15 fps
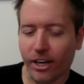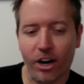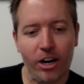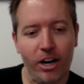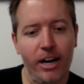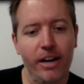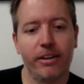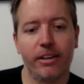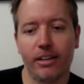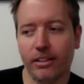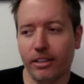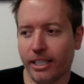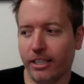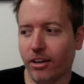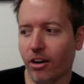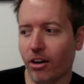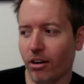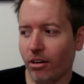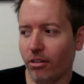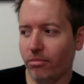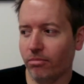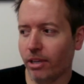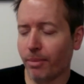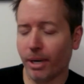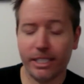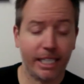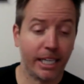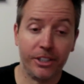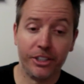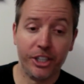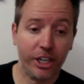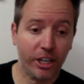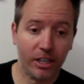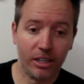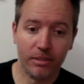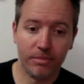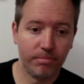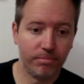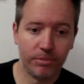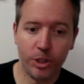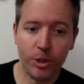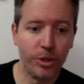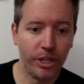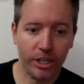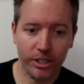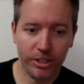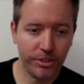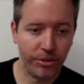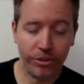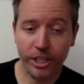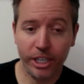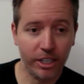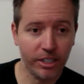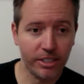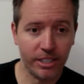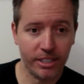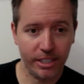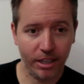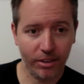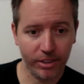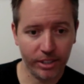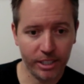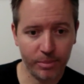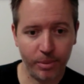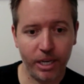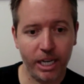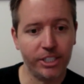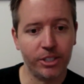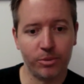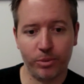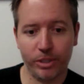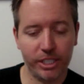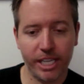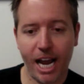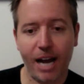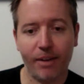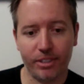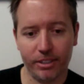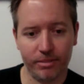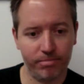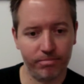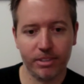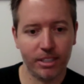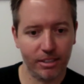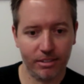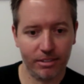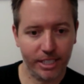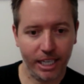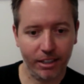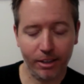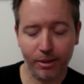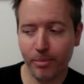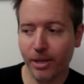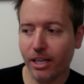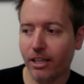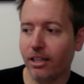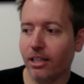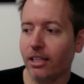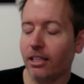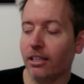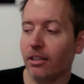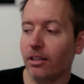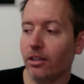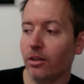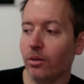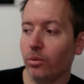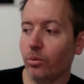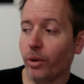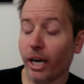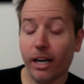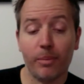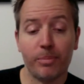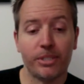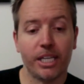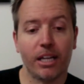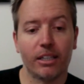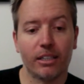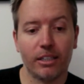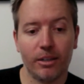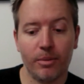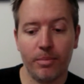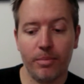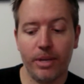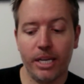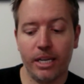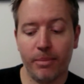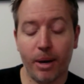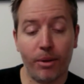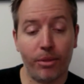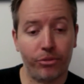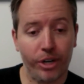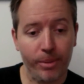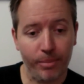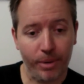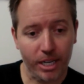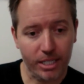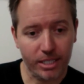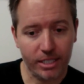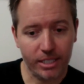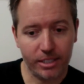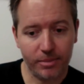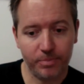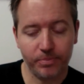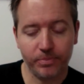all right, like it might take a year, 2 years, 3 years to sell these, but we just have to sell them. We ended up selling them in about 3 months.